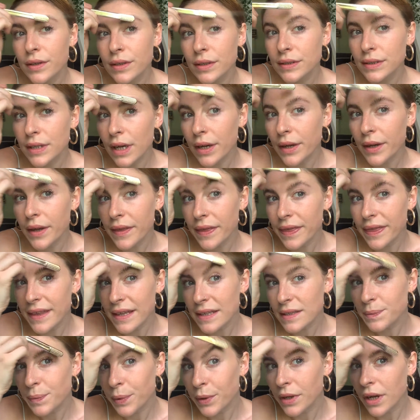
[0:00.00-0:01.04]
So
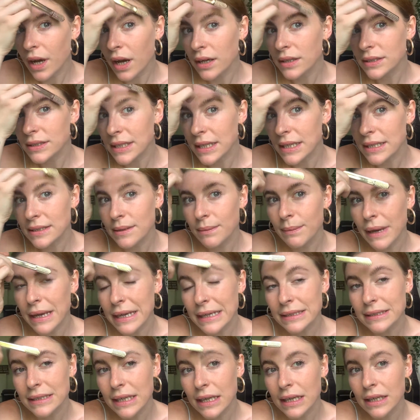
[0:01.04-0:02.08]
this product is
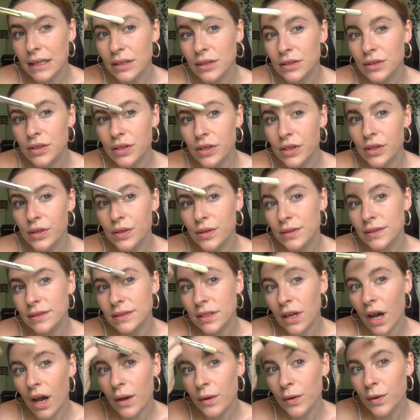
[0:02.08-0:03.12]
amazing to
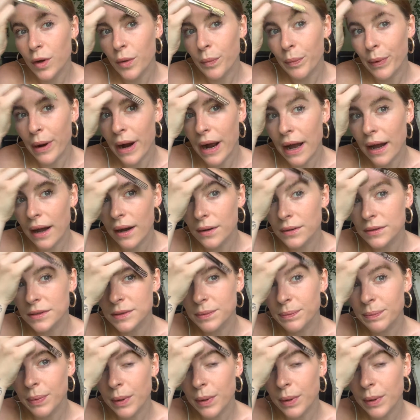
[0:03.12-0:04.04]
style your brows,